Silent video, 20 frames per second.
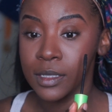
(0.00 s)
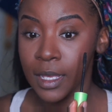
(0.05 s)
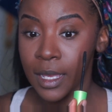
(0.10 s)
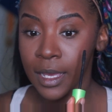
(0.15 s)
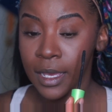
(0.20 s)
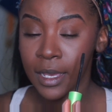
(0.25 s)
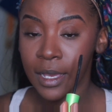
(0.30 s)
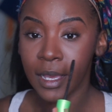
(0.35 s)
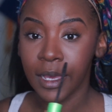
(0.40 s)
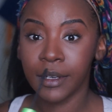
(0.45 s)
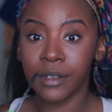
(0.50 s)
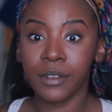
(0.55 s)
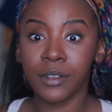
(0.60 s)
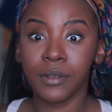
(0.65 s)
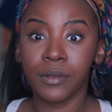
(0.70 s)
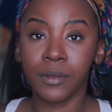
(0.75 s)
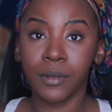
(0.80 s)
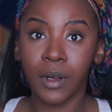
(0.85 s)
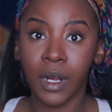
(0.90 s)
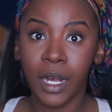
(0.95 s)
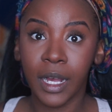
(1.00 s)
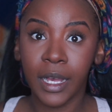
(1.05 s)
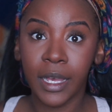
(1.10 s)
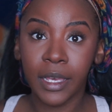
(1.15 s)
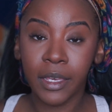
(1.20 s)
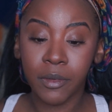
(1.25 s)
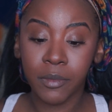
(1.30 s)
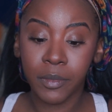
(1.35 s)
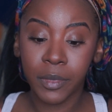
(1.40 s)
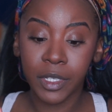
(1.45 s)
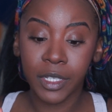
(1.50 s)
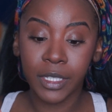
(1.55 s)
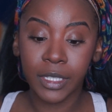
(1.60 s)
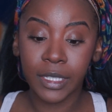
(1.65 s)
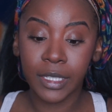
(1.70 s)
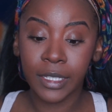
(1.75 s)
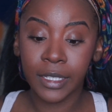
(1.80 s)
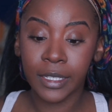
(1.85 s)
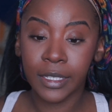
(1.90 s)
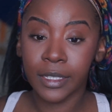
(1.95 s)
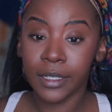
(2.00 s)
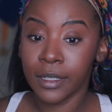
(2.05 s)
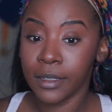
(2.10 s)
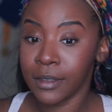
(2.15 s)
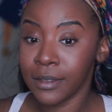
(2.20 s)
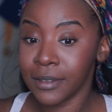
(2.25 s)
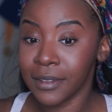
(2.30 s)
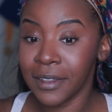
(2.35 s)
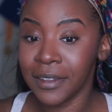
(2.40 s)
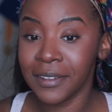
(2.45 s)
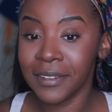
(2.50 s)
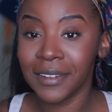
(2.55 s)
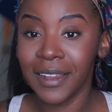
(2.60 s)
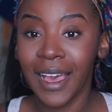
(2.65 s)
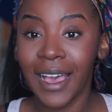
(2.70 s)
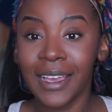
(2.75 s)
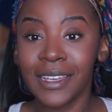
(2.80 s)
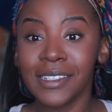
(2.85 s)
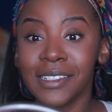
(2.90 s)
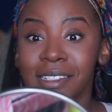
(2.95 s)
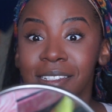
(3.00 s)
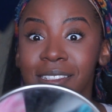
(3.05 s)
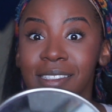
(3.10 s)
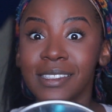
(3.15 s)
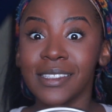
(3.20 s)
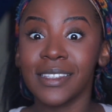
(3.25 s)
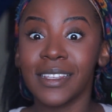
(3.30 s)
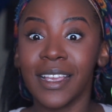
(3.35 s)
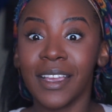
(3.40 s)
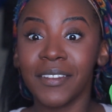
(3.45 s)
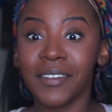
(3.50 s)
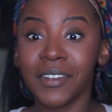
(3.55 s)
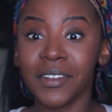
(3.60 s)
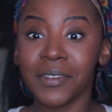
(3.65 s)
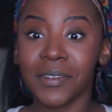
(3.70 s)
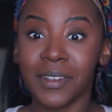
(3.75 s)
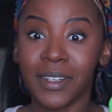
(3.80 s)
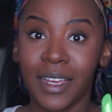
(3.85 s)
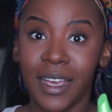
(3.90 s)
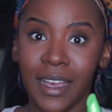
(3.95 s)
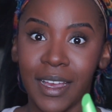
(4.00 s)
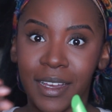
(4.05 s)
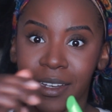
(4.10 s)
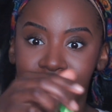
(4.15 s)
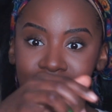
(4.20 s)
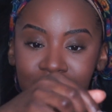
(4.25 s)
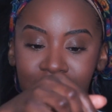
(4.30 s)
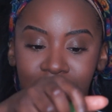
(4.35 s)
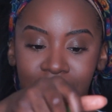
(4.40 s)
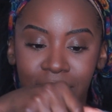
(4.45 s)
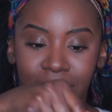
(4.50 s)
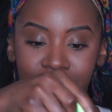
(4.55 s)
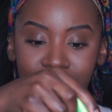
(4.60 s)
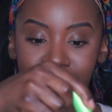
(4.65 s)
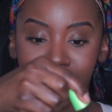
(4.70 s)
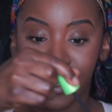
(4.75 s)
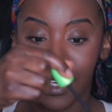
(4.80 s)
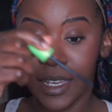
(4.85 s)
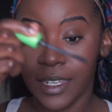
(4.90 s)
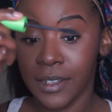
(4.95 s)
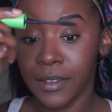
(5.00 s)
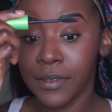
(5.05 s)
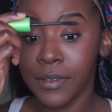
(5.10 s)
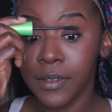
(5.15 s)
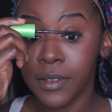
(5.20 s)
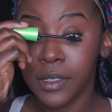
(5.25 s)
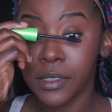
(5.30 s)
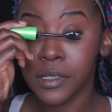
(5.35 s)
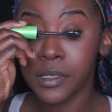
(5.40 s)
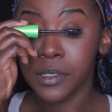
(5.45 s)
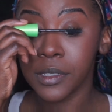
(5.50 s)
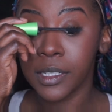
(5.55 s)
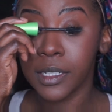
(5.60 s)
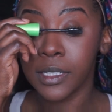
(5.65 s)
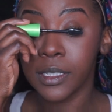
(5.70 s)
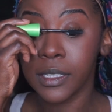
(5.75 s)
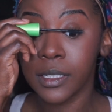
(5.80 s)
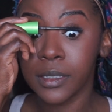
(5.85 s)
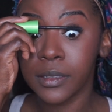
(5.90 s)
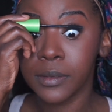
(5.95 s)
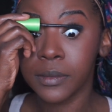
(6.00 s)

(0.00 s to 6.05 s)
I don't know why, but like the lashes never want to act right. It's kind of frustrating.